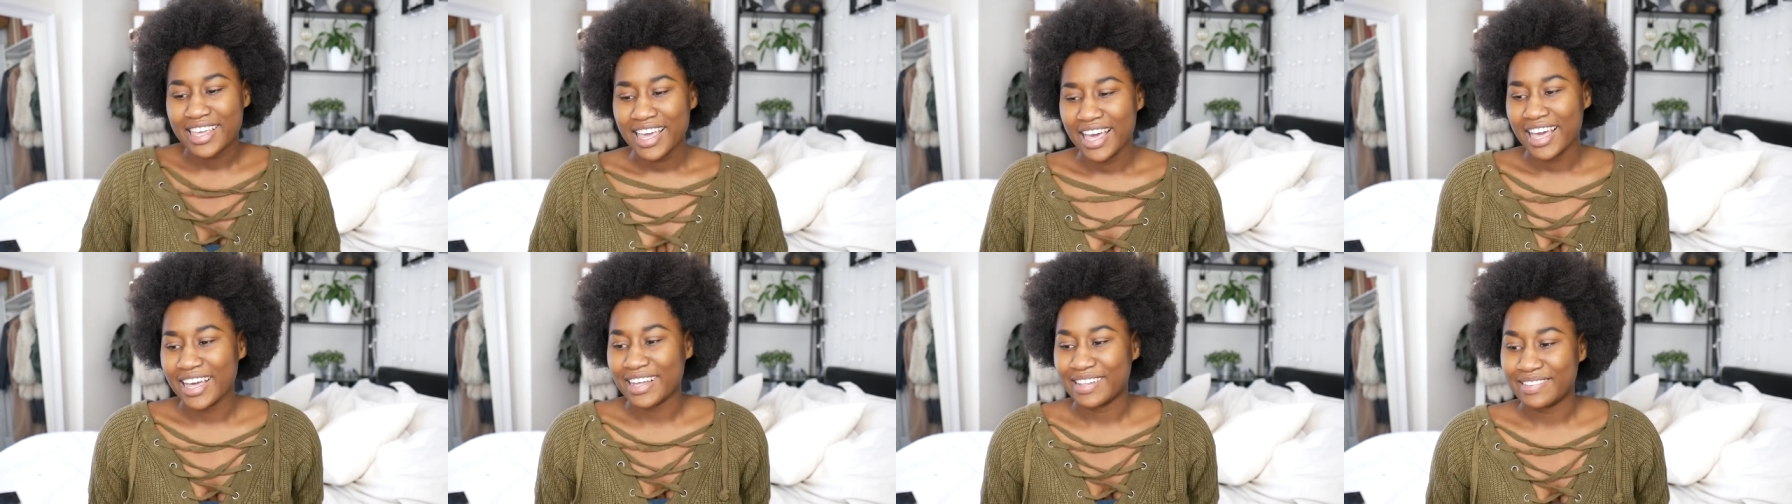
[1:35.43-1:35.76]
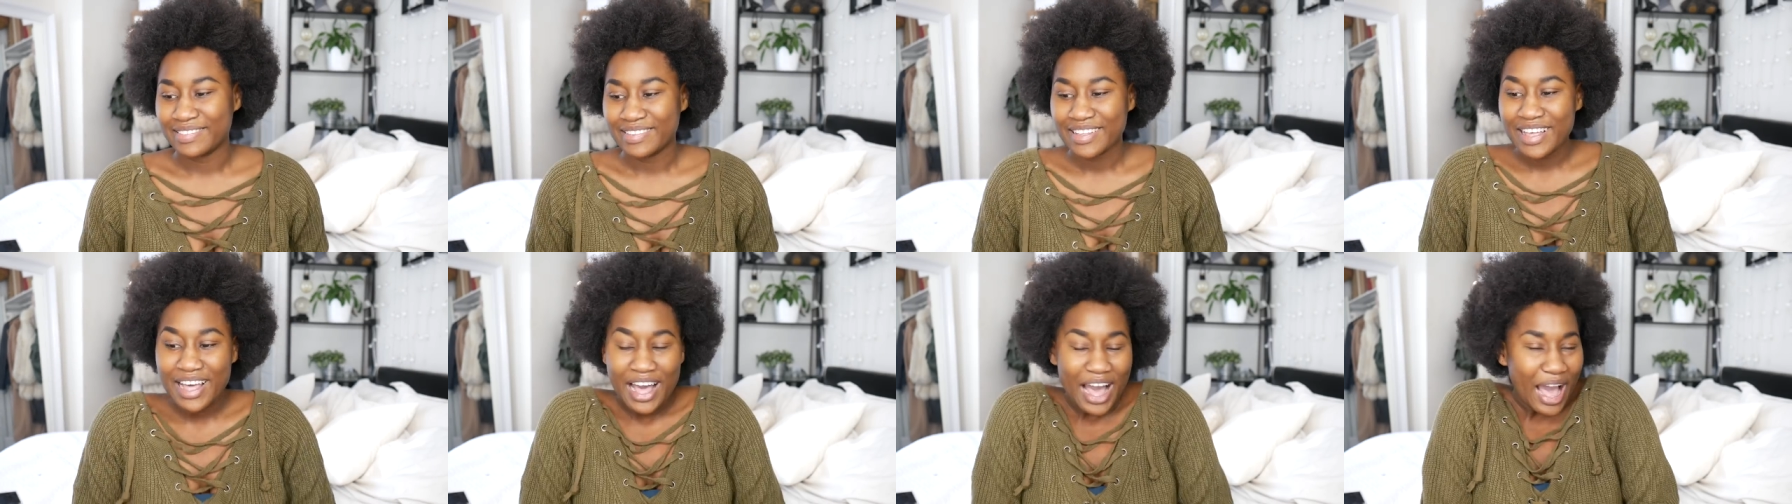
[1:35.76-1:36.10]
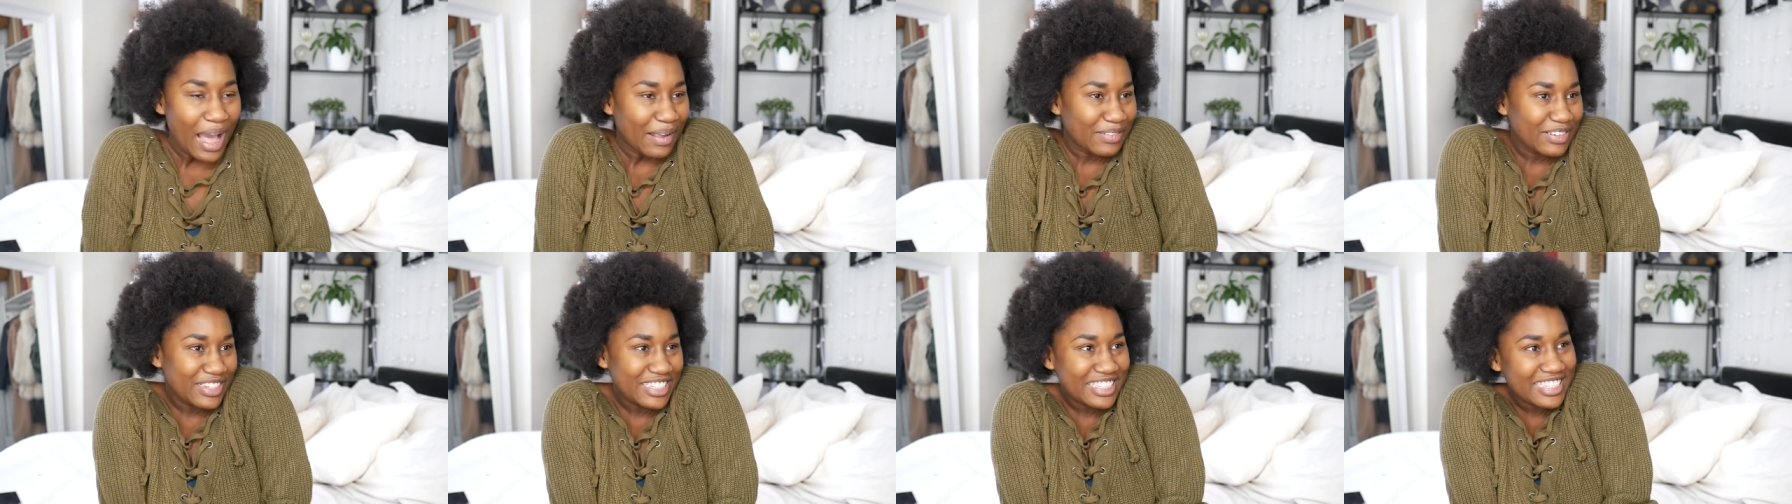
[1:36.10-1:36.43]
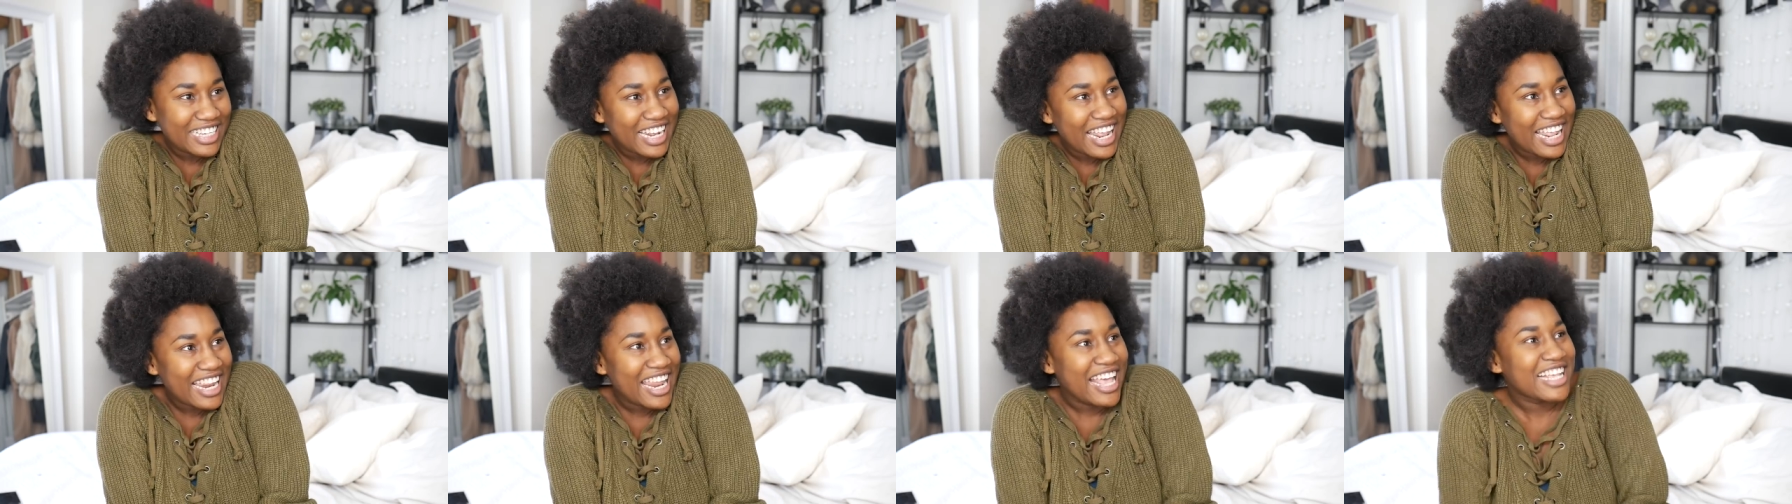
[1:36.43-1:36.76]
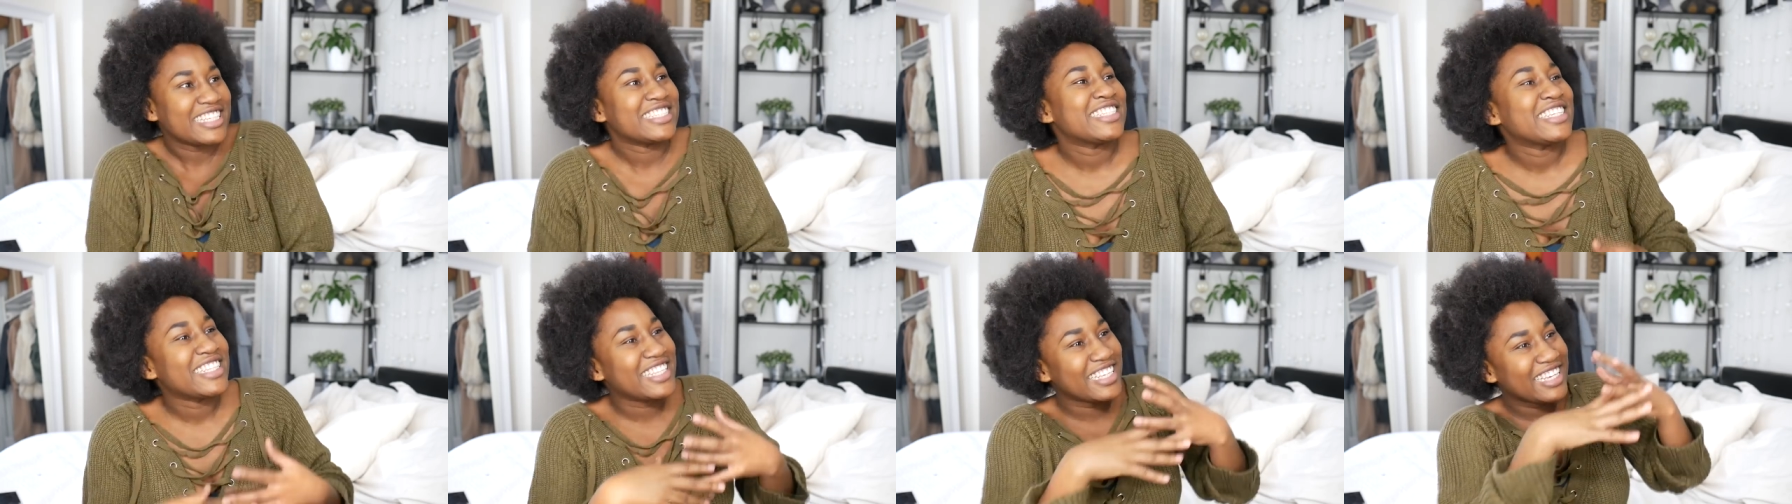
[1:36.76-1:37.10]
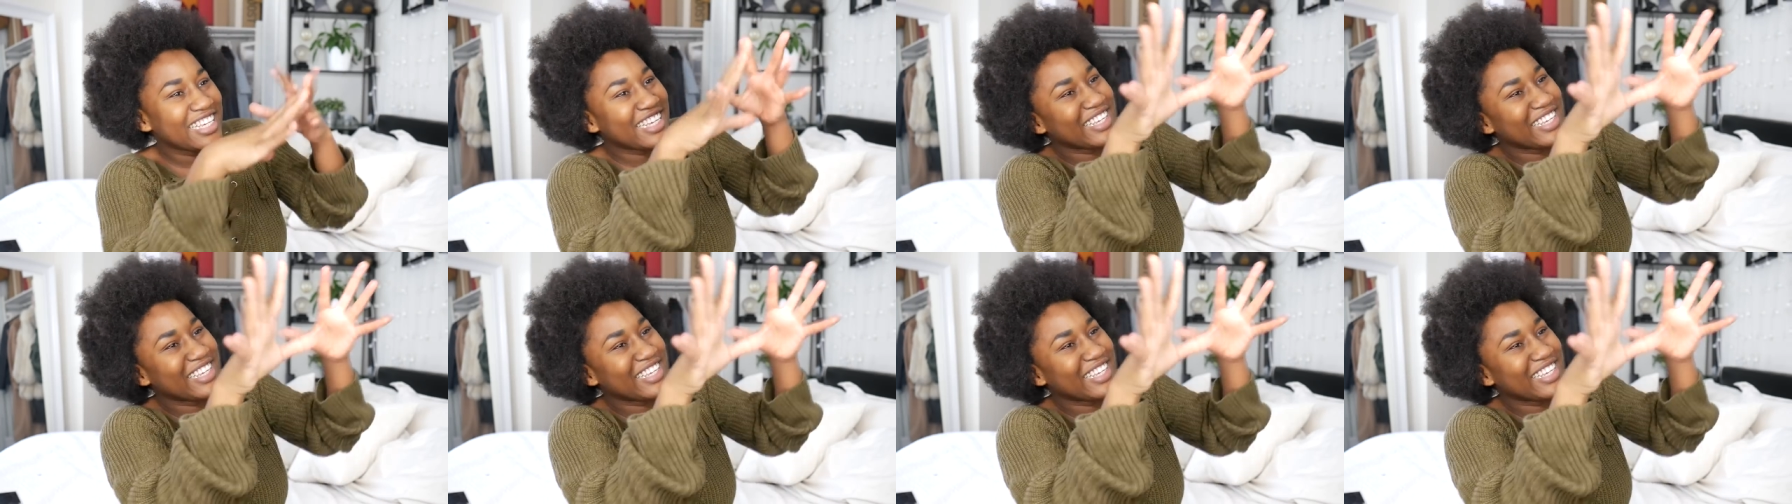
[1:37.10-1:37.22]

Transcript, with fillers: yeah I'm just sitting next to the